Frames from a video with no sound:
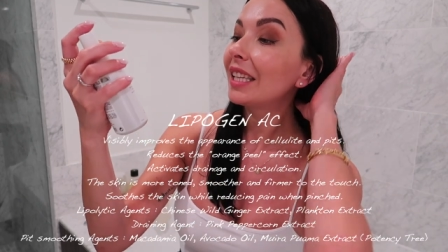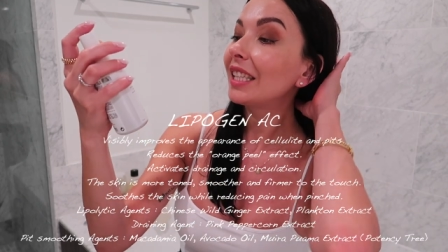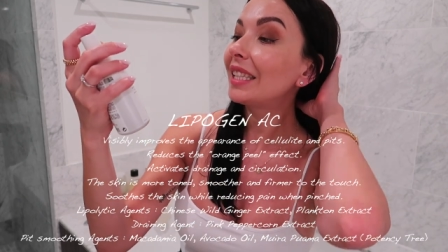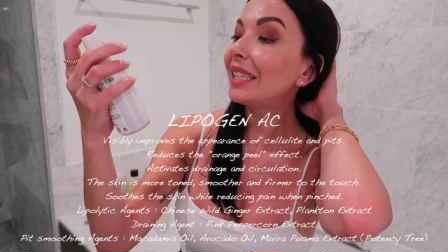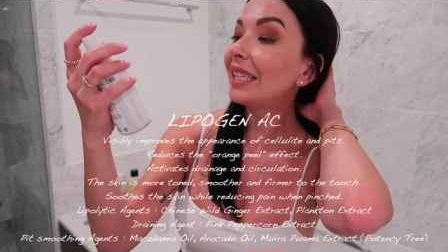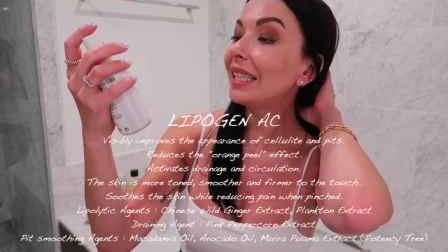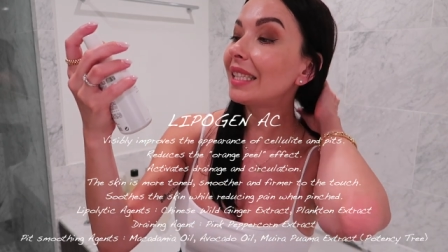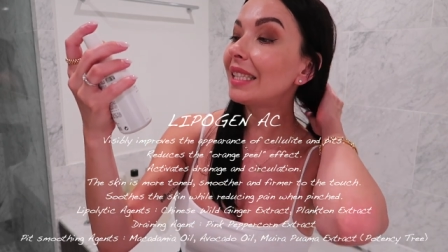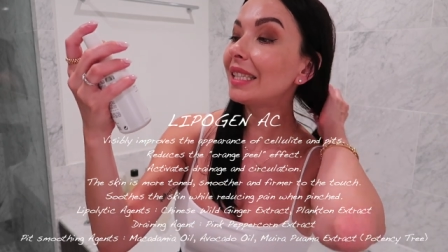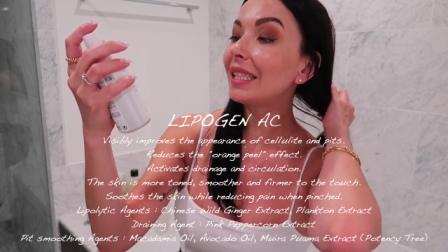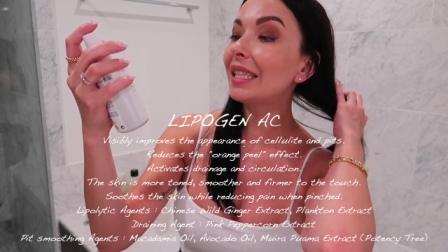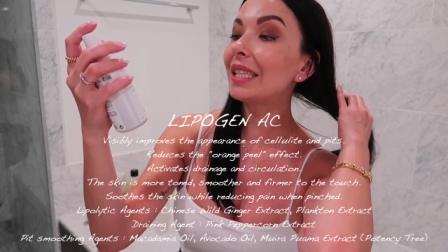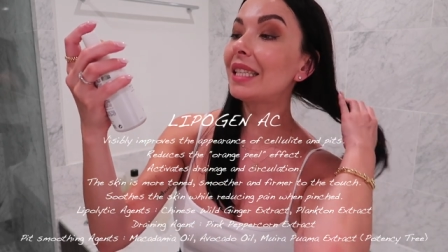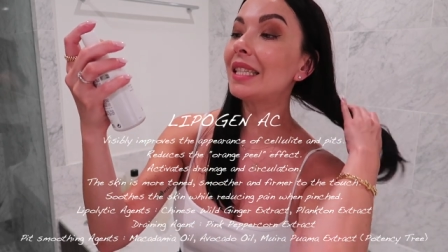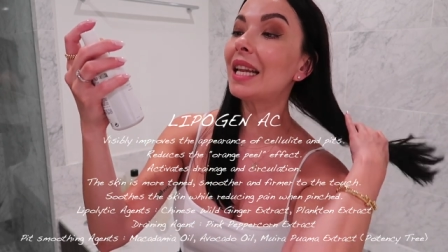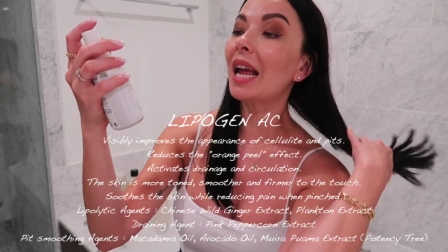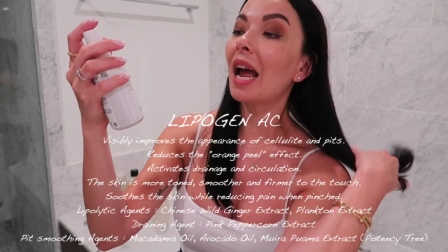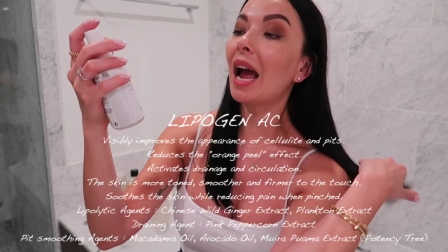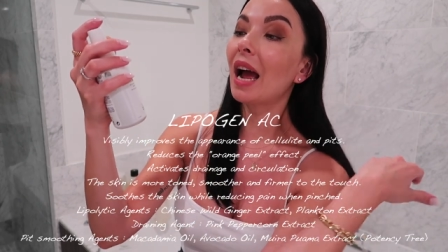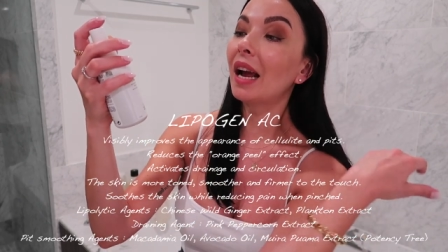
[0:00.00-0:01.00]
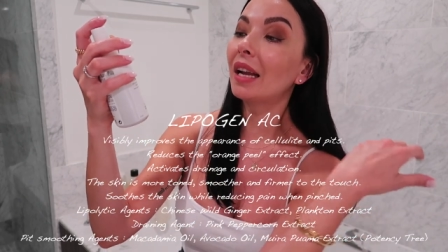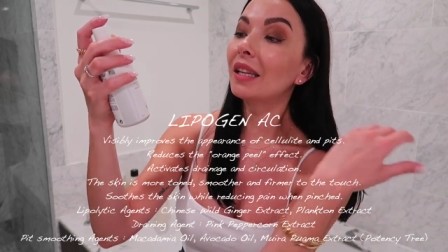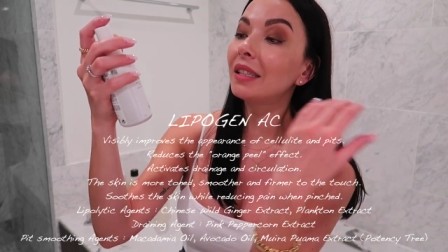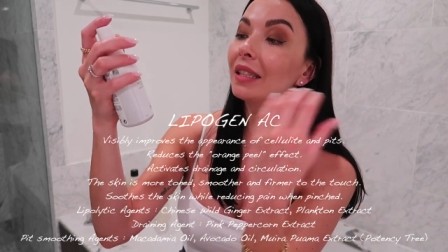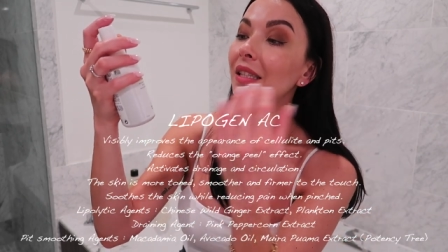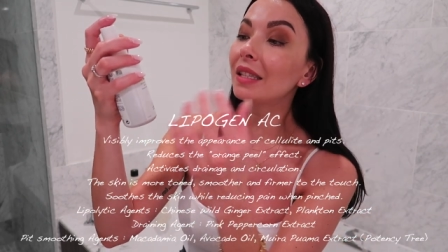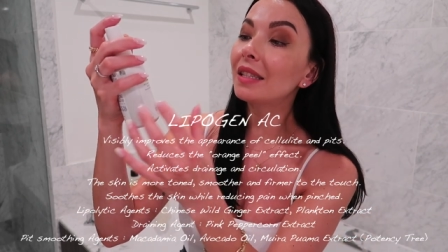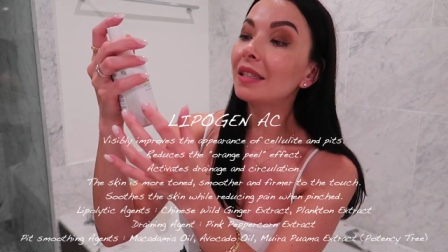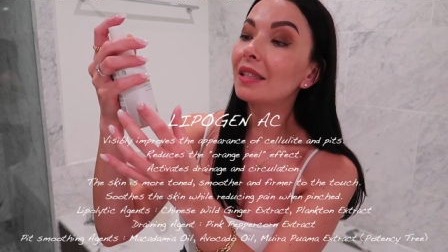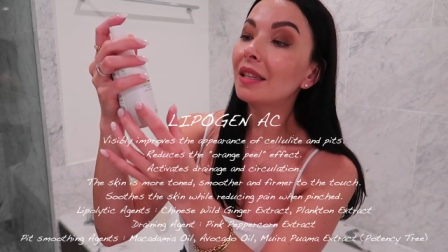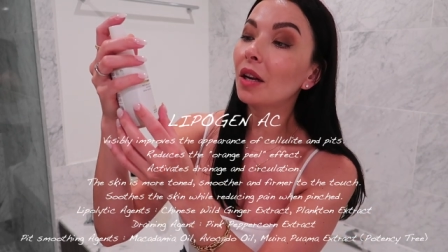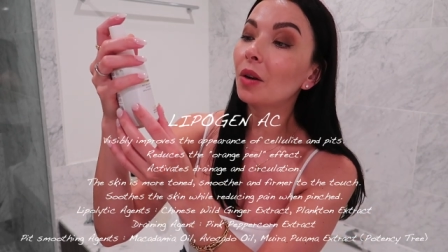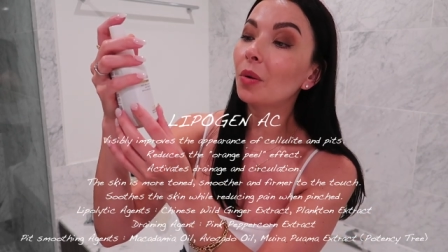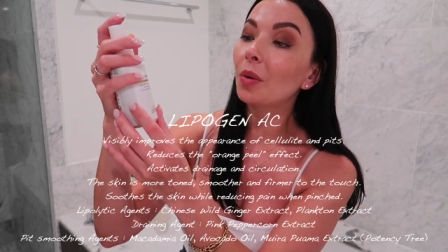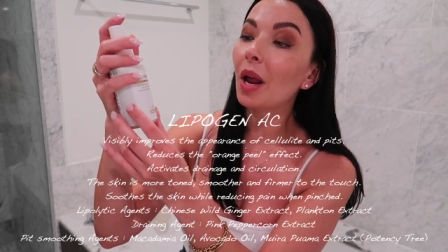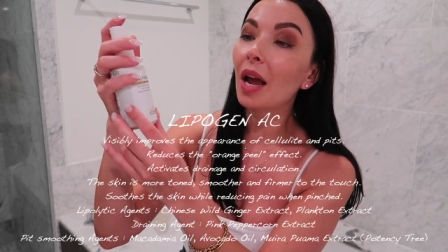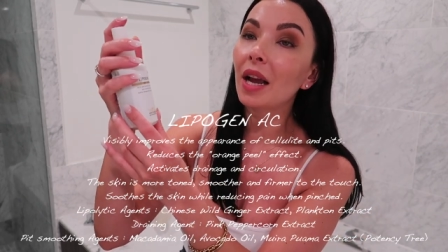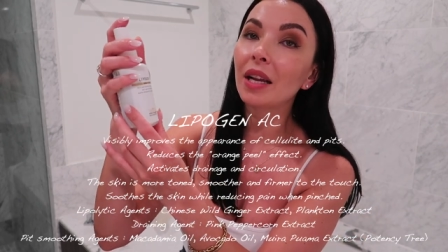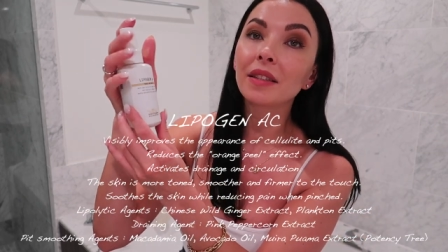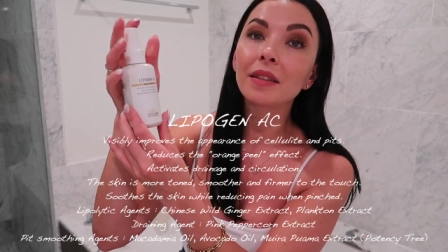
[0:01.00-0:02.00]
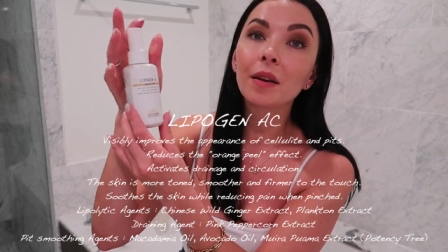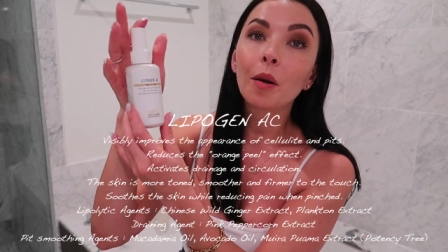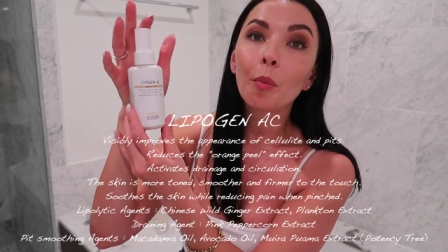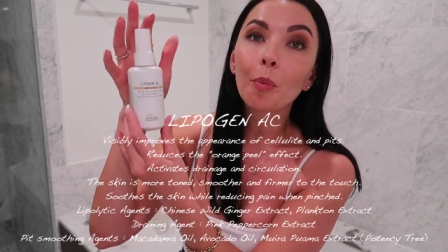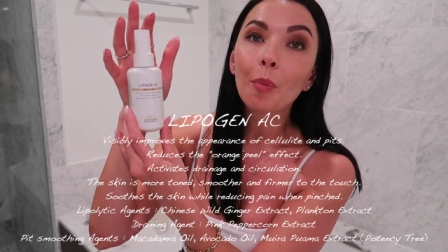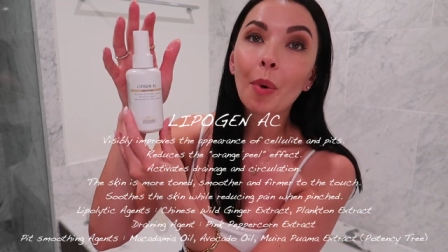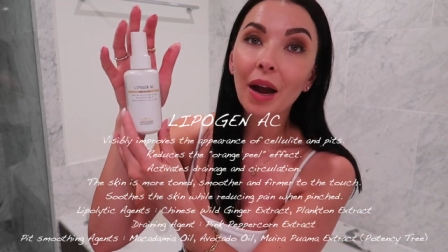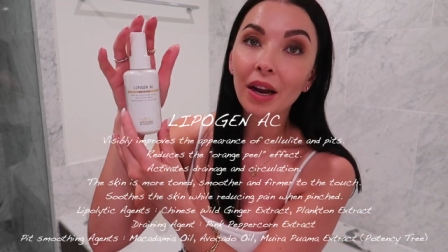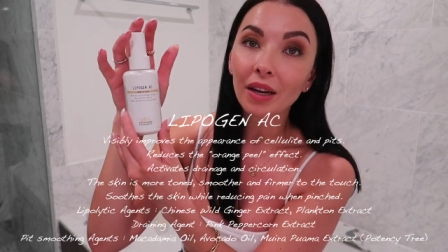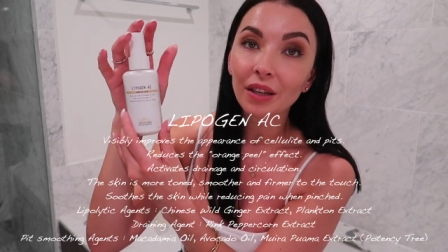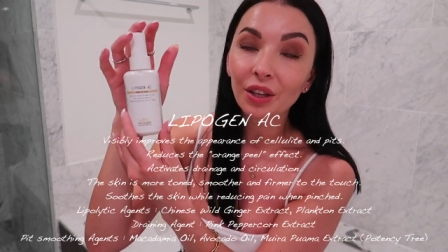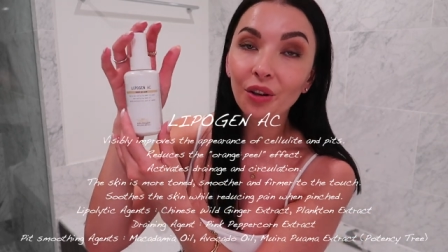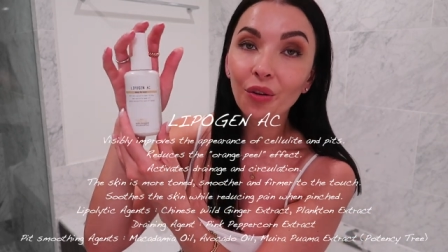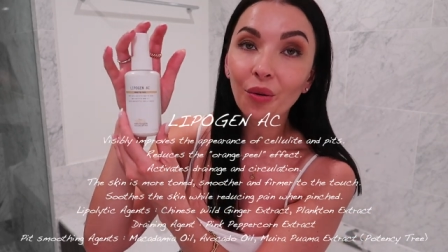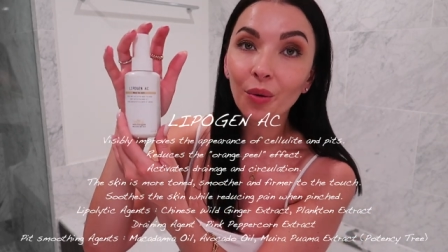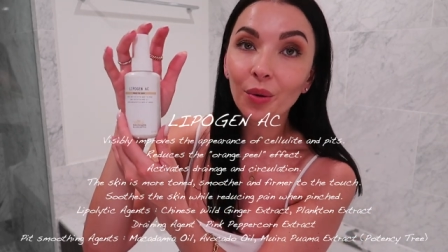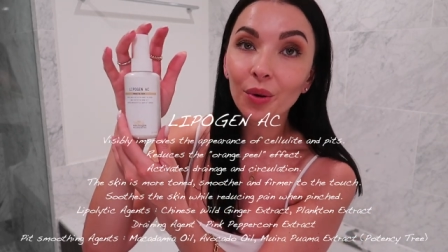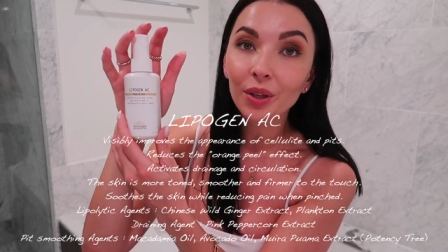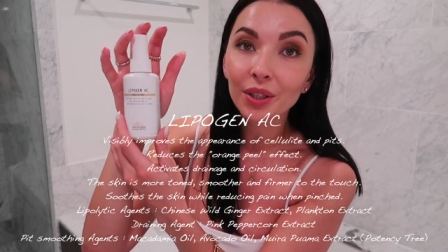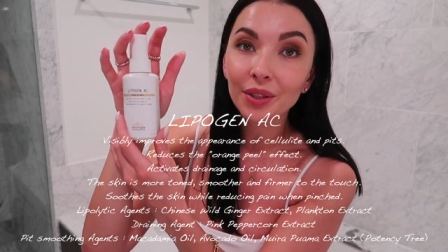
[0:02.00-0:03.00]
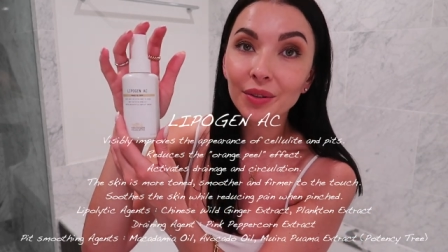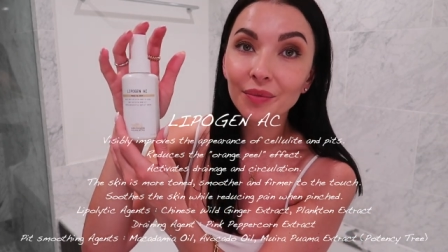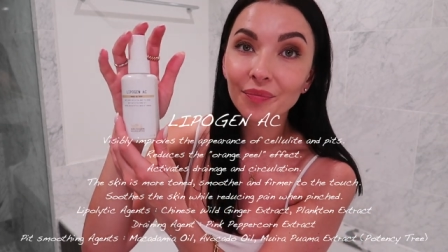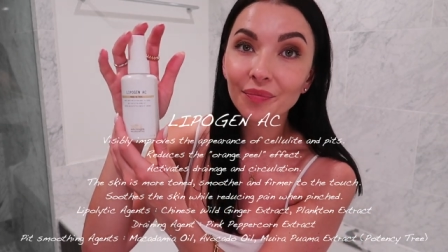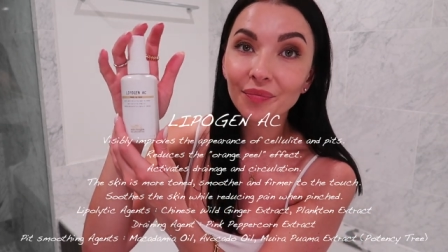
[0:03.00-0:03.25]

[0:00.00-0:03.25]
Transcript: this is the anti-cellulite body oil